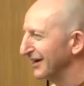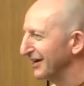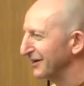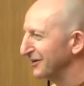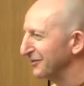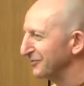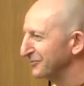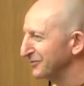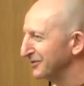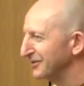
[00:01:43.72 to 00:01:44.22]

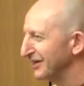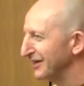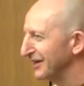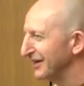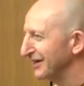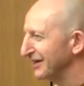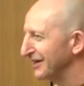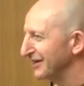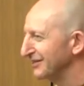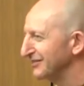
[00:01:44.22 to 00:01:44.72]
I'll
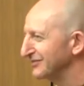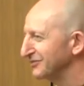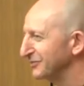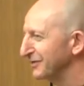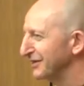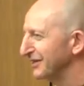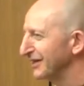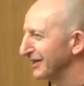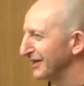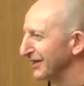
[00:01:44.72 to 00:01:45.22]
be
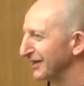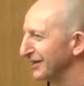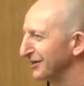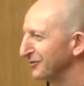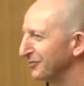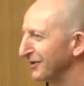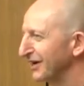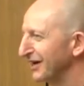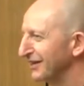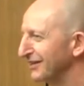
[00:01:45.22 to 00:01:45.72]
speaking
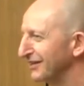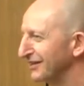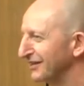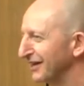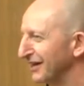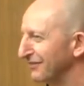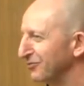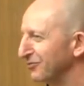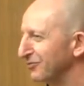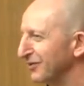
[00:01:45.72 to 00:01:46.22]
in a way
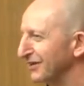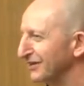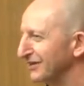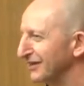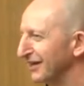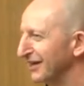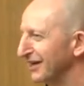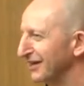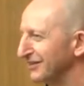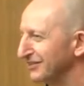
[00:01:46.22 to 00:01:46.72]
that
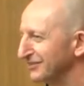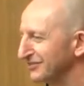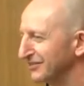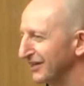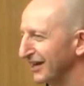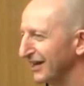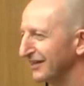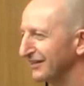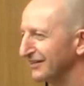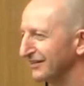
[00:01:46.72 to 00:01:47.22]
everyone can
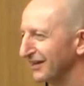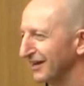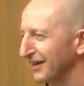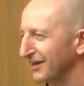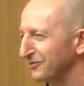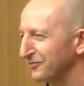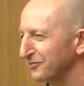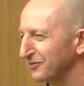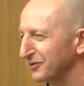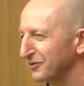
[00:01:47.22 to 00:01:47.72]
understand,
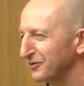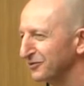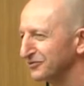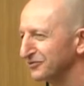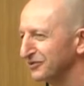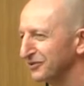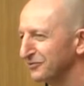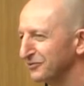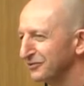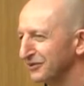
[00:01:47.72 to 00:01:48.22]
and we
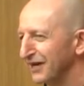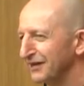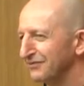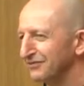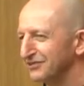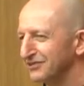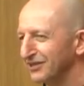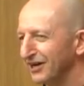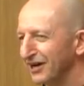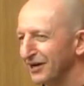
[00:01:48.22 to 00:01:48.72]
also will
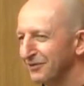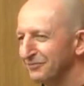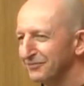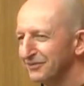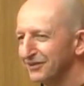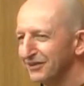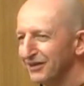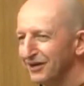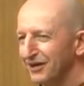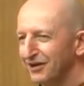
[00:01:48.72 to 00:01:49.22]
have a
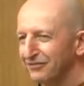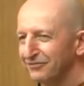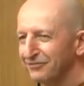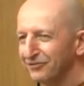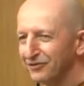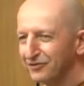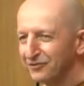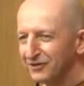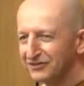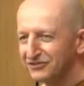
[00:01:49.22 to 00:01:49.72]
time
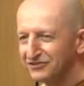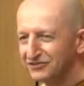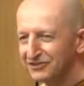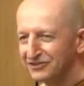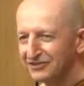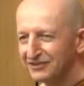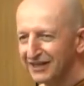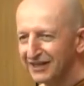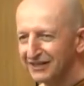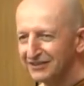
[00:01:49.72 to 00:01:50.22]
for
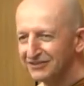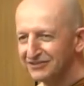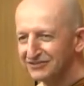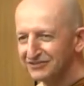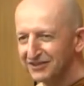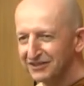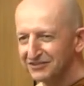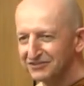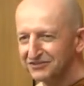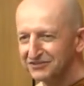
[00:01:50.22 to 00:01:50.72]
question and
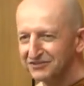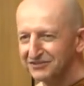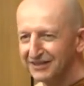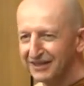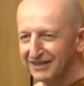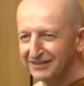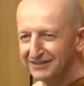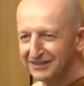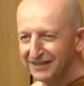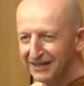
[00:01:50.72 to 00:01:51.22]
discussion
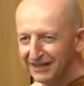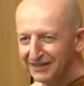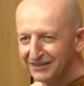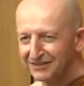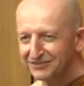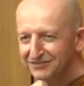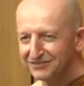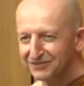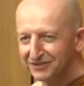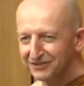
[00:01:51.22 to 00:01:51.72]
at the
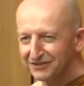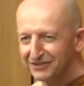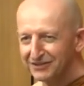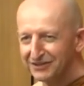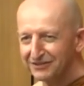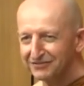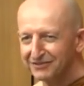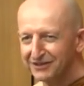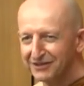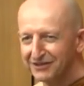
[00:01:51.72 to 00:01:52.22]
end, so
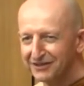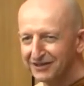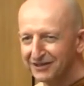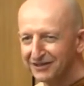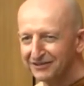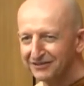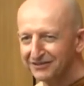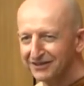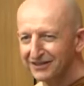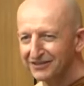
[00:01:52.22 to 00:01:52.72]
that if there
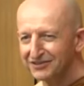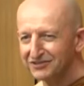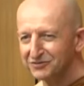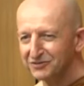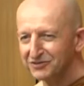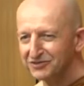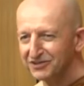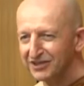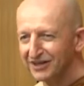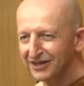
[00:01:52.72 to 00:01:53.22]
are
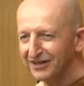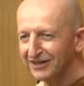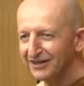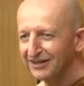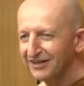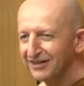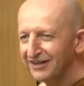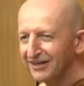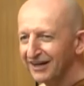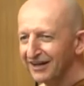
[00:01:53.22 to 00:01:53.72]
things which are
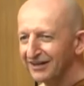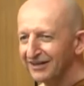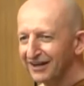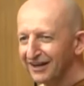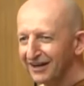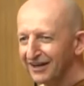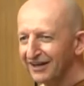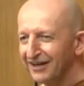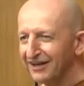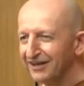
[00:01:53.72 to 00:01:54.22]

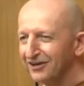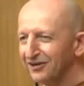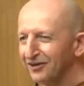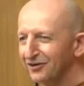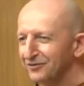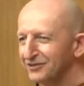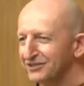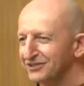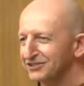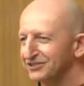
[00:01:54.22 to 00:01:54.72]
unclear
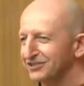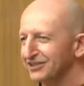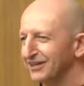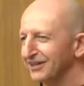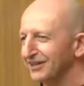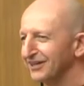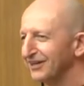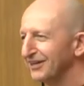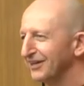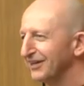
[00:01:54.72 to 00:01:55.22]
or which
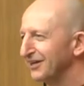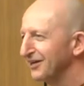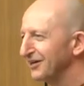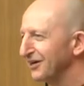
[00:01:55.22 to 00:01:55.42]
uh,